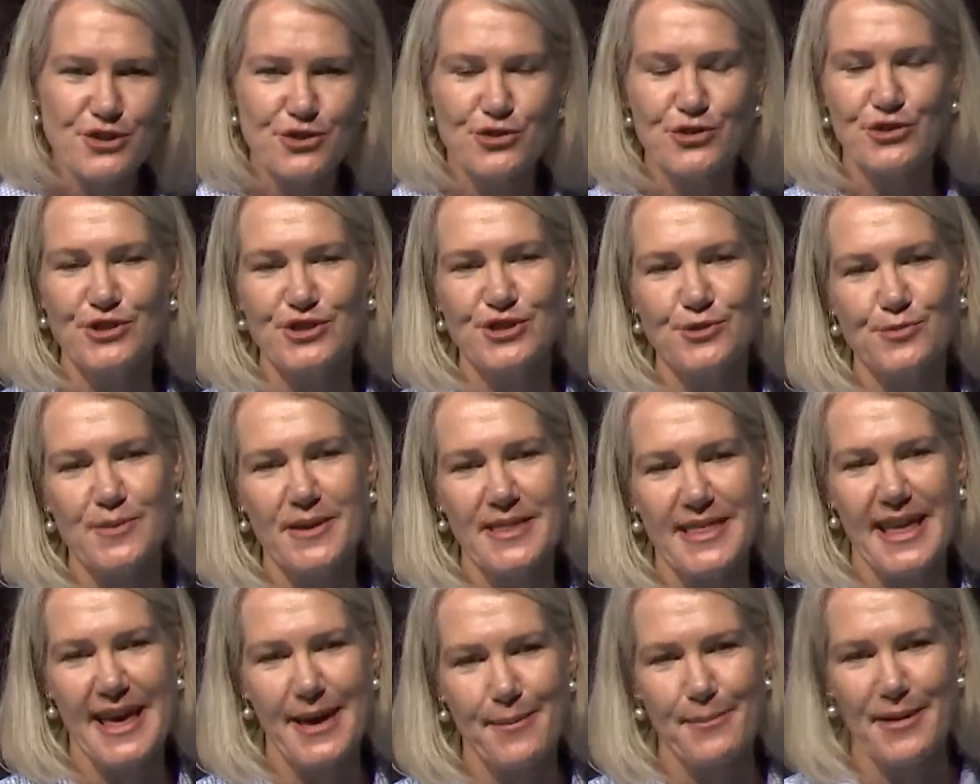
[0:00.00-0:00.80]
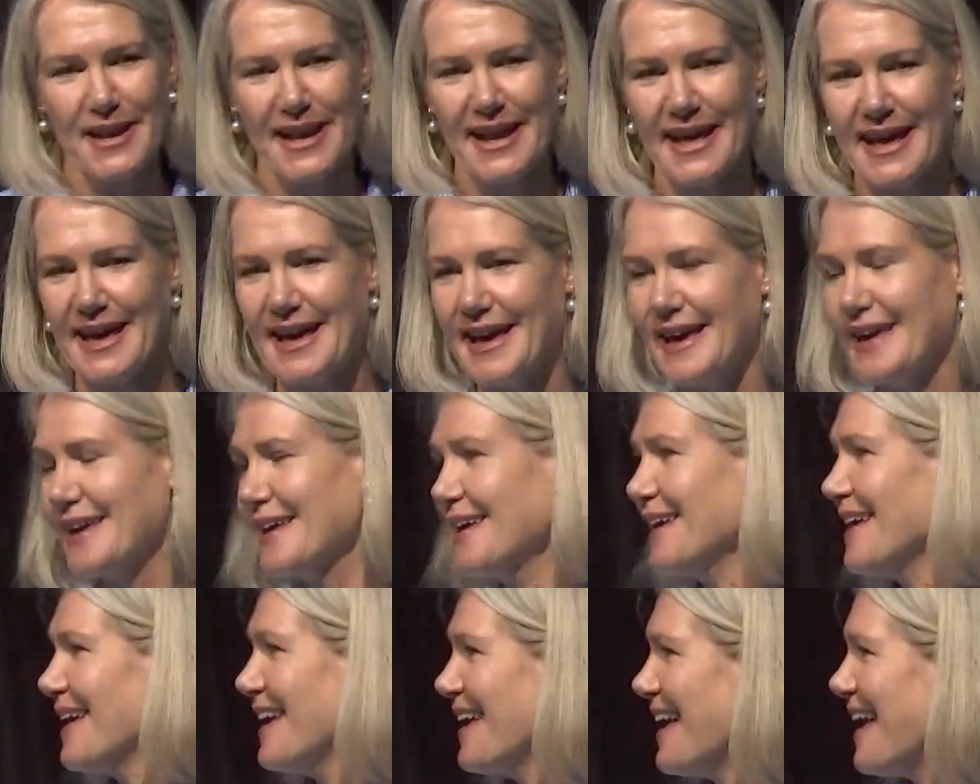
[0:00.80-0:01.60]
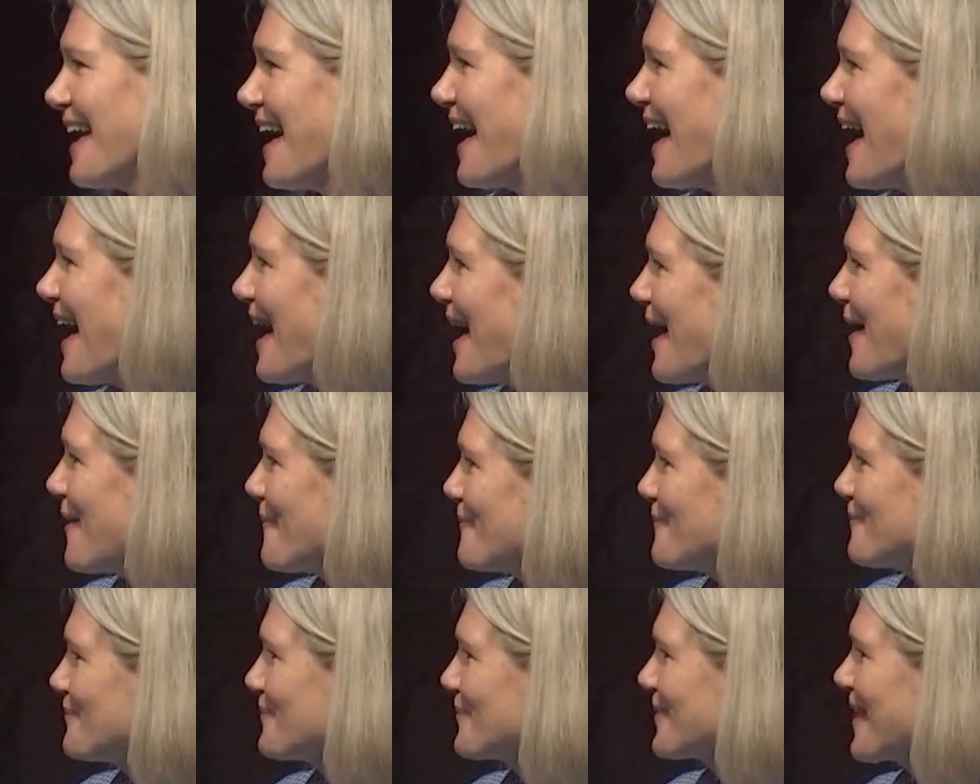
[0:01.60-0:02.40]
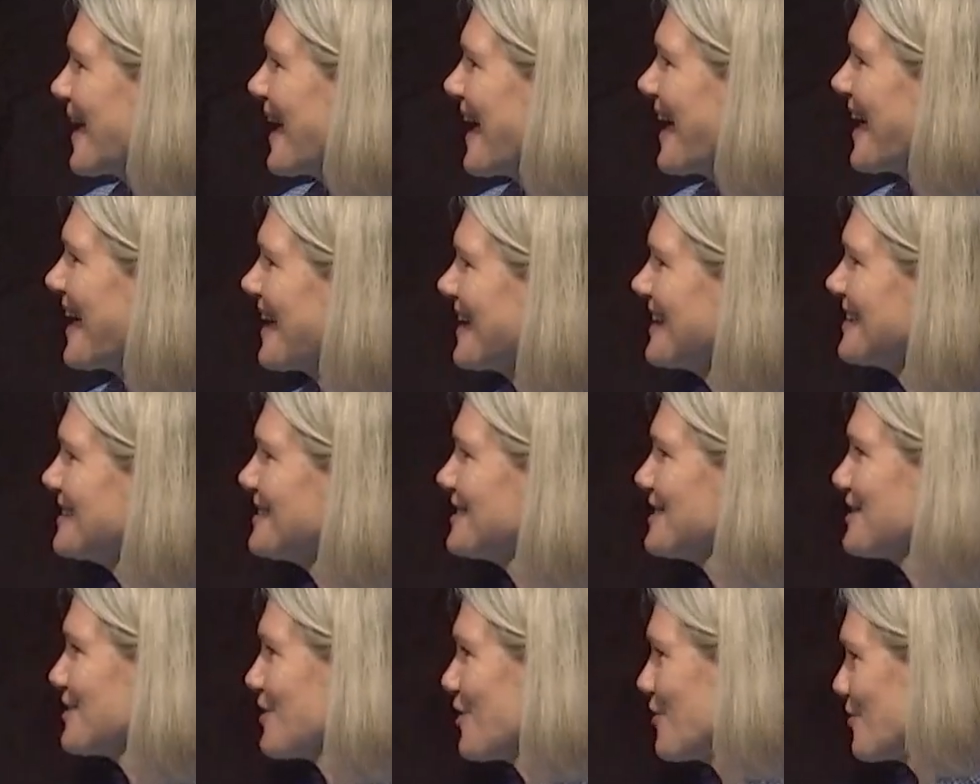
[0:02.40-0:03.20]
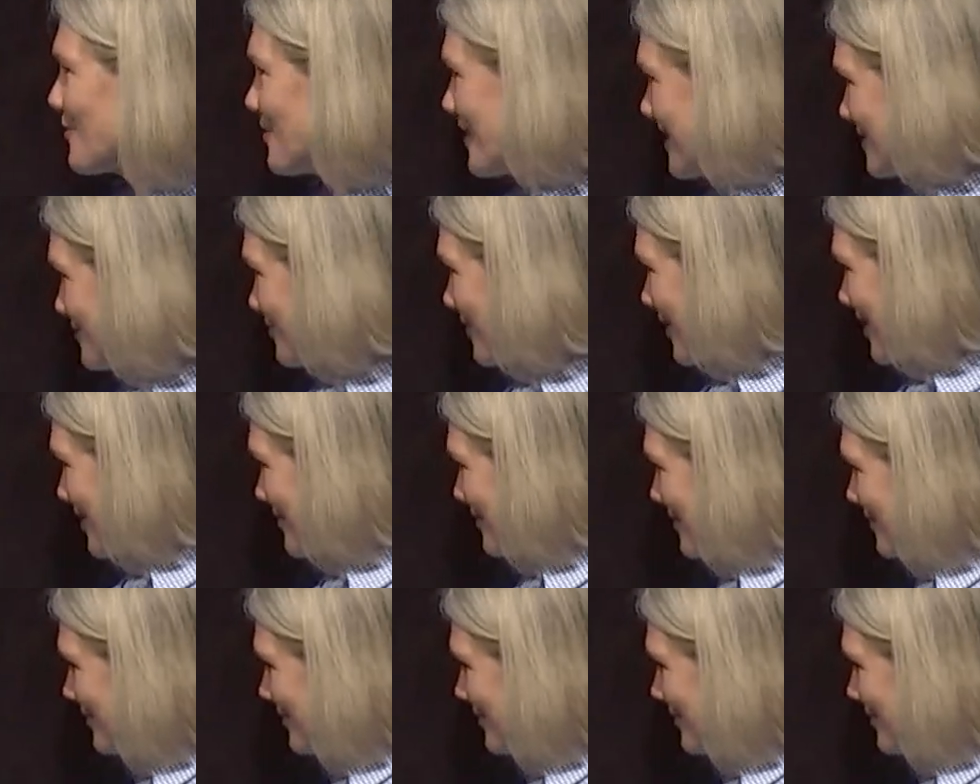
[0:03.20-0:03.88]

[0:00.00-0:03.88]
course with MLA. And so that's why we